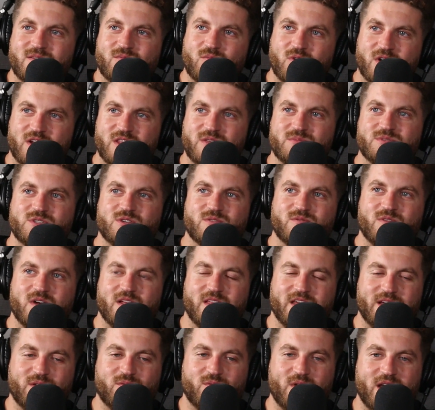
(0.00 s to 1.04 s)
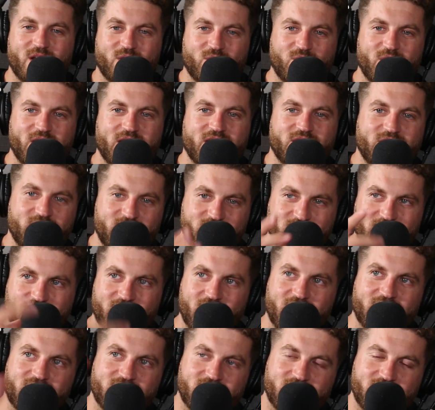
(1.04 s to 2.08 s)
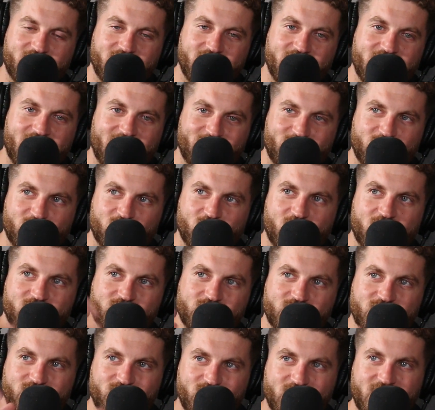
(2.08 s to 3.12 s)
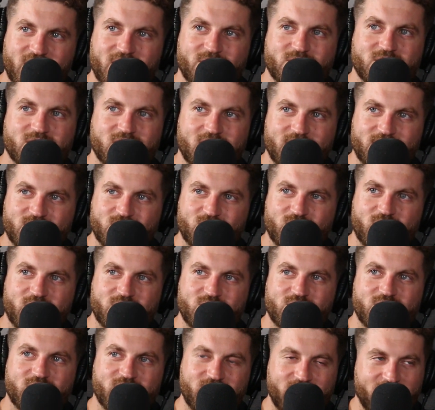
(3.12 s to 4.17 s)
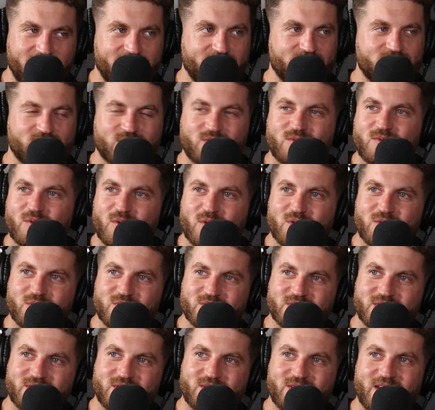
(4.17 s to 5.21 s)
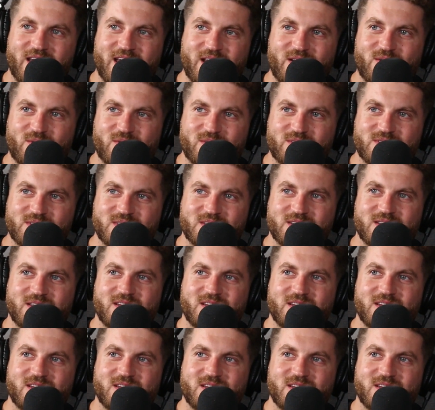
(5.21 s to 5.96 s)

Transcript: One of them survived, like ran away, and then they got kidnapped in Russia and became slaves in Russia. They ate squirrels and acorns.